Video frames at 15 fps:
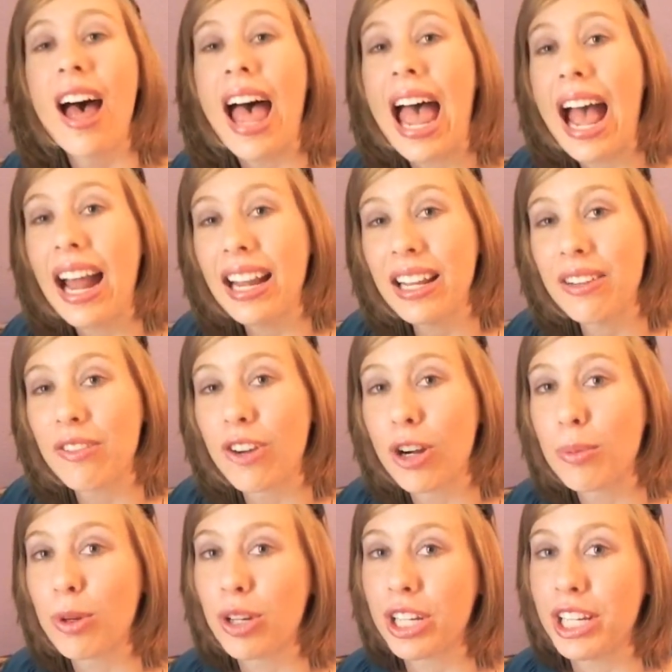Adding
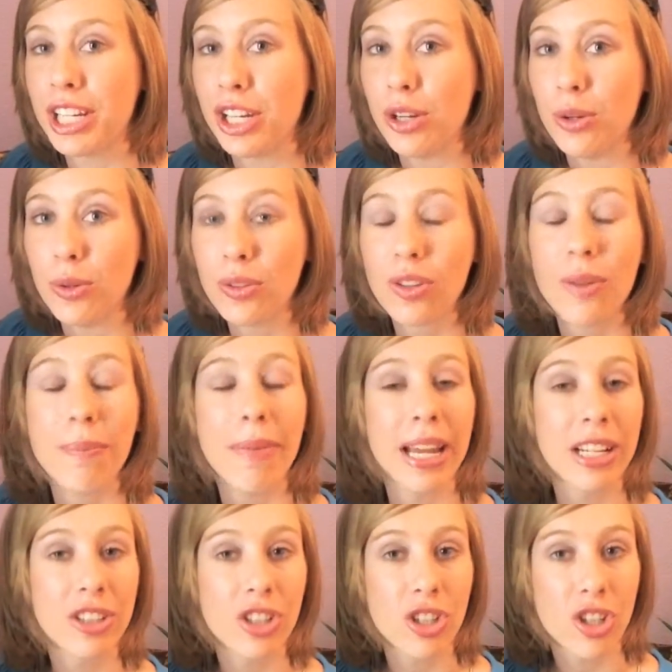verbal cues
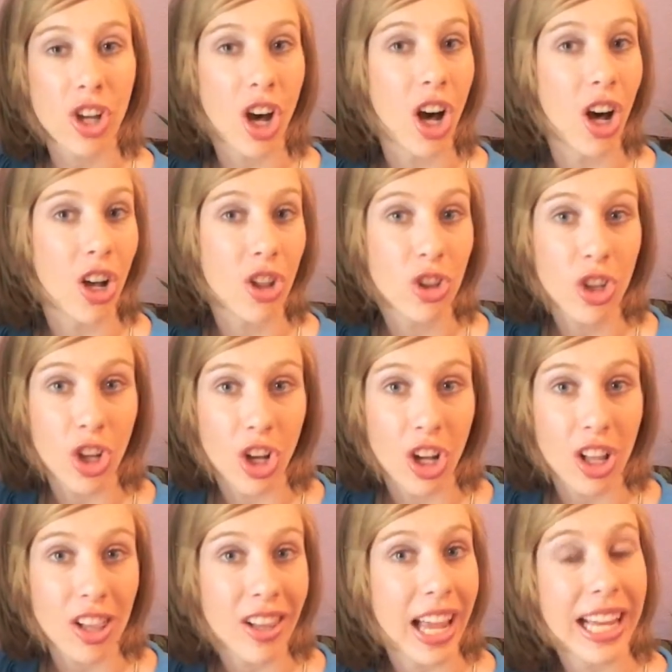makes your dog
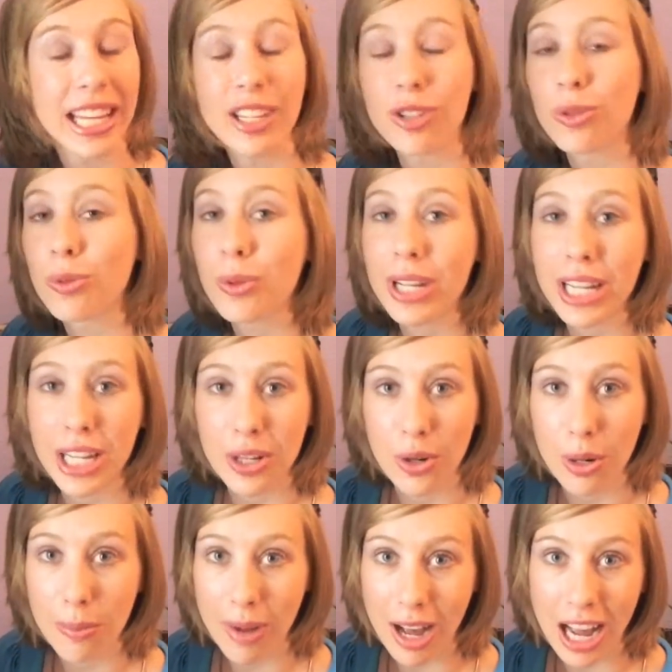look like he's reading
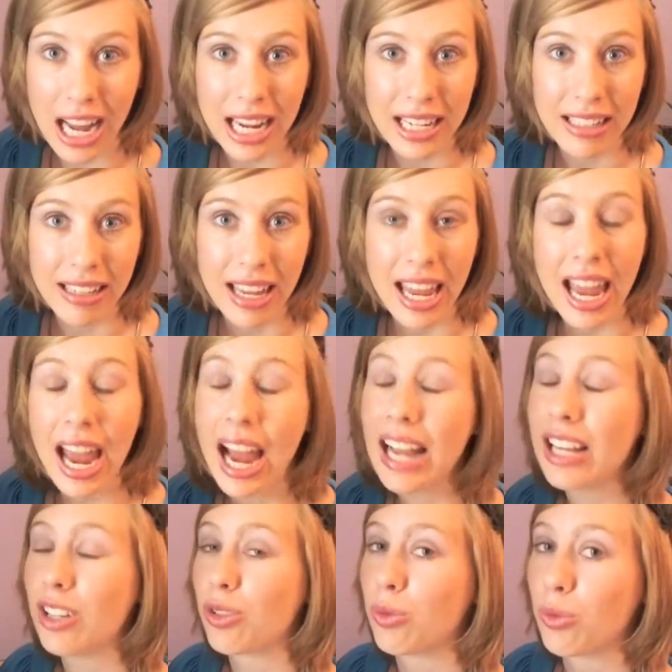your mind and
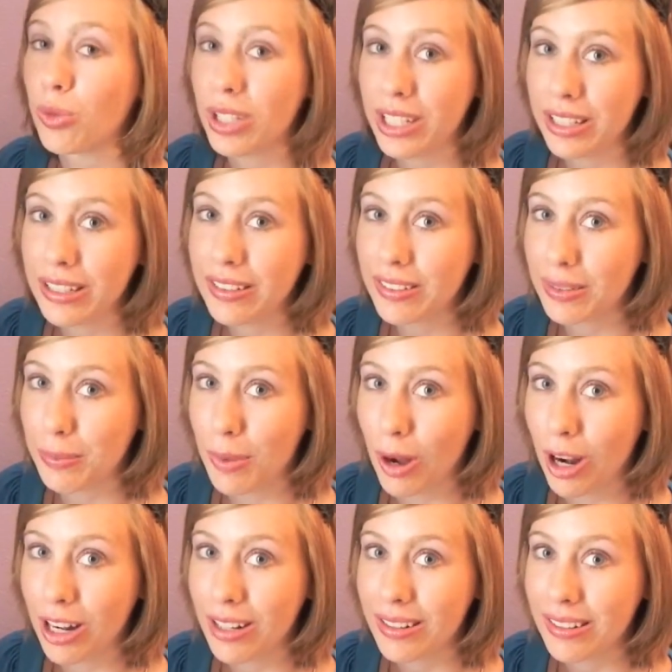he's really
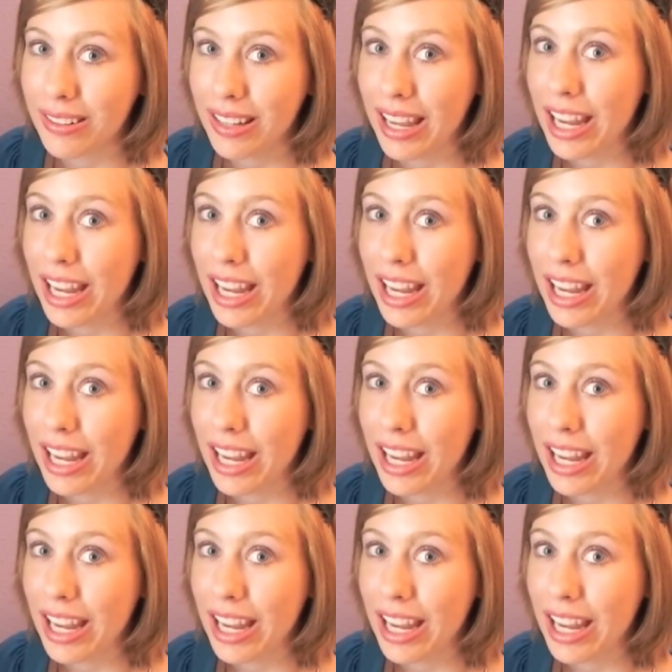smart.